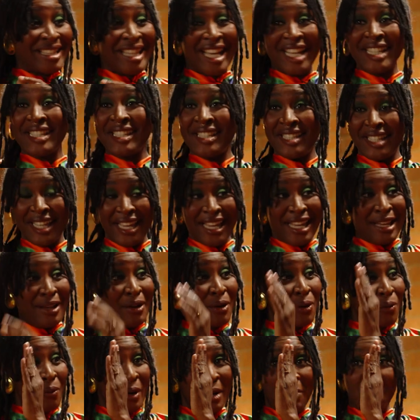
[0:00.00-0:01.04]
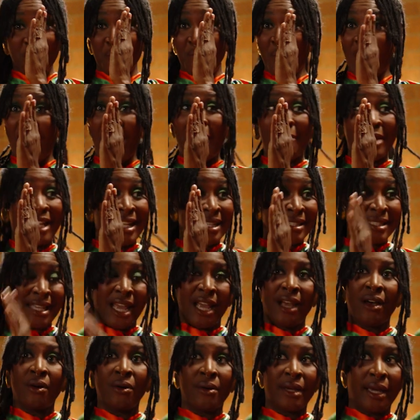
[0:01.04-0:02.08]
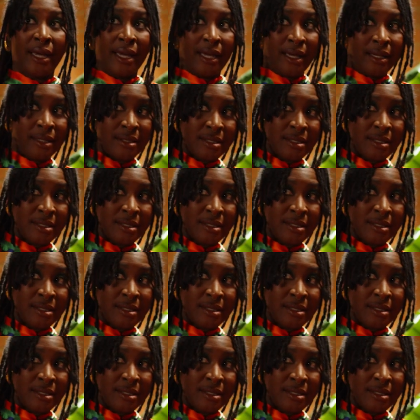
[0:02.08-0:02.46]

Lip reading: they see when mommy is like, okay,